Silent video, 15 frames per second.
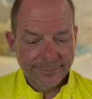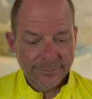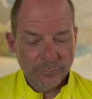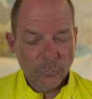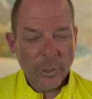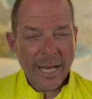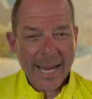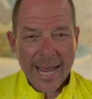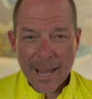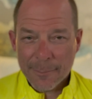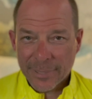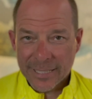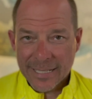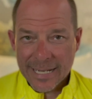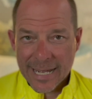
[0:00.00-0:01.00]
What
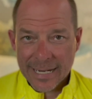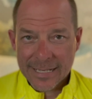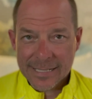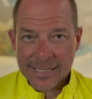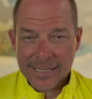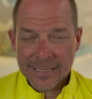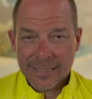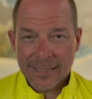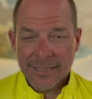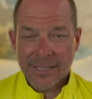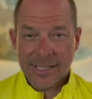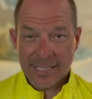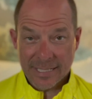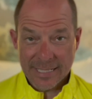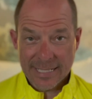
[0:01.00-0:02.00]
happened next is
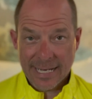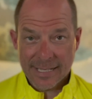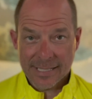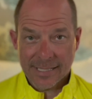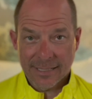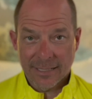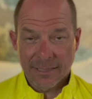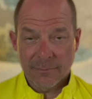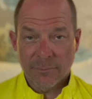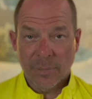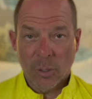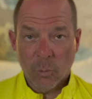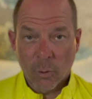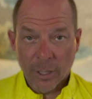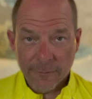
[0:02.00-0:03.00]
contested, but
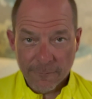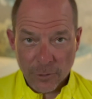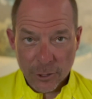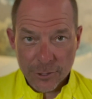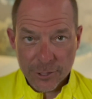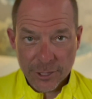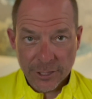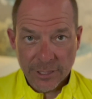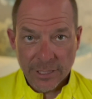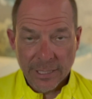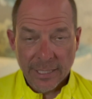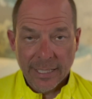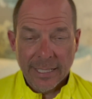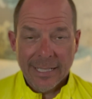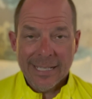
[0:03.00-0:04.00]
one version
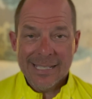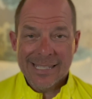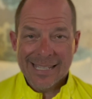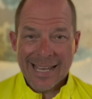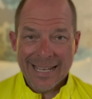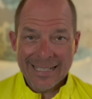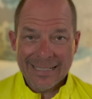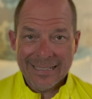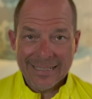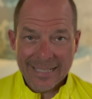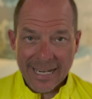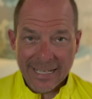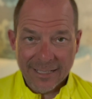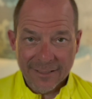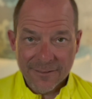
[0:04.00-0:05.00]
is that
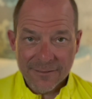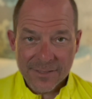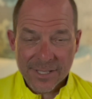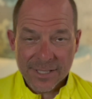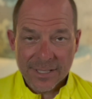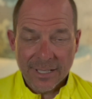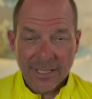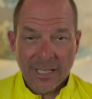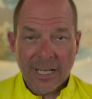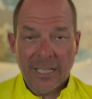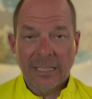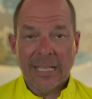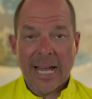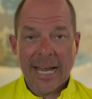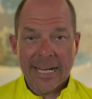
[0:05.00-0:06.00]
natives,
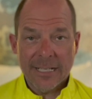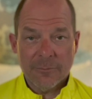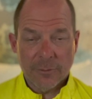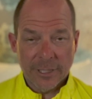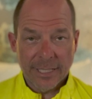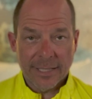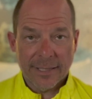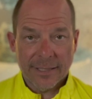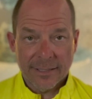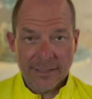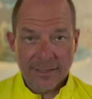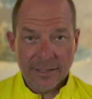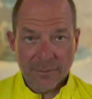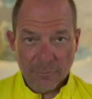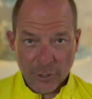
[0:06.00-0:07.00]
allied with
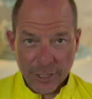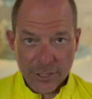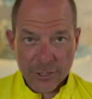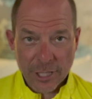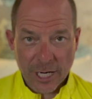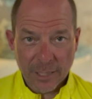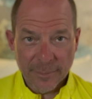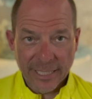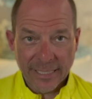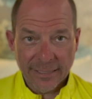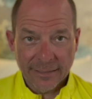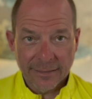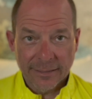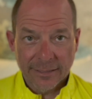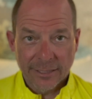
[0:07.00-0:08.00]
the British Army,
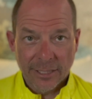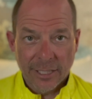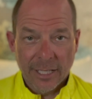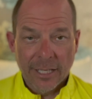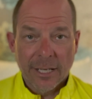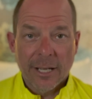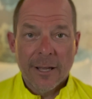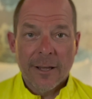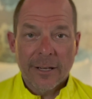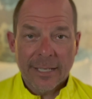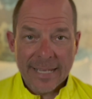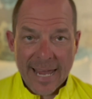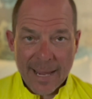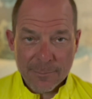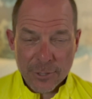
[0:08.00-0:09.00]

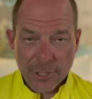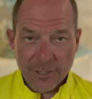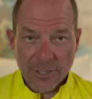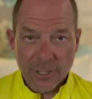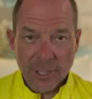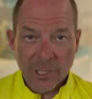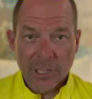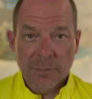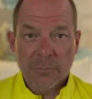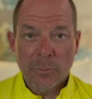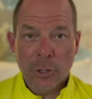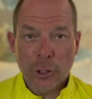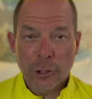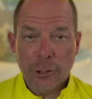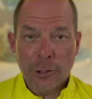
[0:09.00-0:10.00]
captured her, murdered